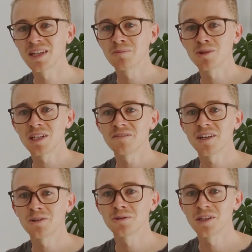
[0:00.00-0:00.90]
then we'll have
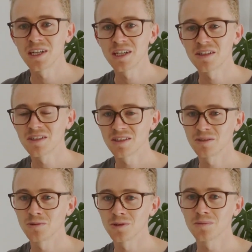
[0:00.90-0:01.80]
our ground
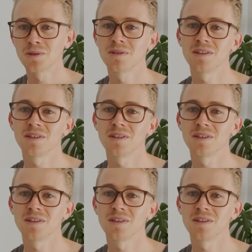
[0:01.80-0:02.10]
group.